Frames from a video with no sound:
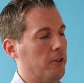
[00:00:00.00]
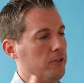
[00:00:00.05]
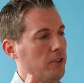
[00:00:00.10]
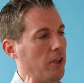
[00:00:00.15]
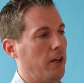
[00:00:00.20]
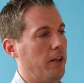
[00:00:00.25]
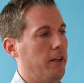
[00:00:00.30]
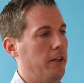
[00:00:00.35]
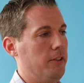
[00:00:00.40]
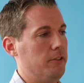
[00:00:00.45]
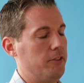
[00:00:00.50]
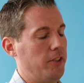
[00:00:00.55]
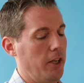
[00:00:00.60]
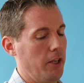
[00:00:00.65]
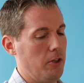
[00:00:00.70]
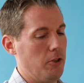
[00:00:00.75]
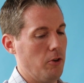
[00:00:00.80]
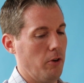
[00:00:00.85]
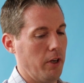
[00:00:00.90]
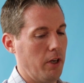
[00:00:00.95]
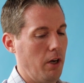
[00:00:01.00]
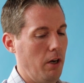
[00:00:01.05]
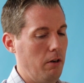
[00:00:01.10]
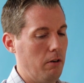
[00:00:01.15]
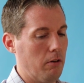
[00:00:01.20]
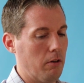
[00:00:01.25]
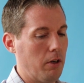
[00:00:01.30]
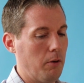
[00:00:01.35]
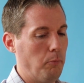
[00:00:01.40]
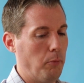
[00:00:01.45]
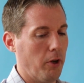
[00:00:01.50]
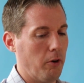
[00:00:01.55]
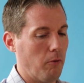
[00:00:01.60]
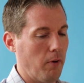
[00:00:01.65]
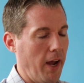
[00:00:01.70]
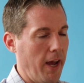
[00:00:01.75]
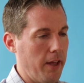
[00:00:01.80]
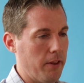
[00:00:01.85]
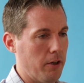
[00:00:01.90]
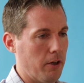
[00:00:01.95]
bears on it and say enjoy Coke, but
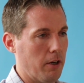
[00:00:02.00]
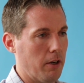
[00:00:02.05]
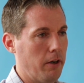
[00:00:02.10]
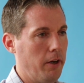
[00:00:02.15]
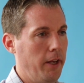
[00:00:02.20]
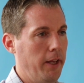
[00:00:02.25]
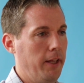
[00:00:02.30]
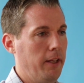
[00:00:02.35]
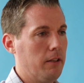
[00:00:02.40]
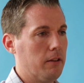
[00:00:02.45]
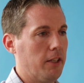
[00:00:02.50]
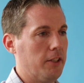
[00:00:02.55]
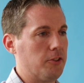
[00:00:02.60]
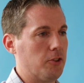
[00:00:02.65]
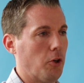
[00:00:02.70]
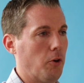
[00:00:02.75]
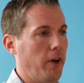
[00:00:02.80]
rather let's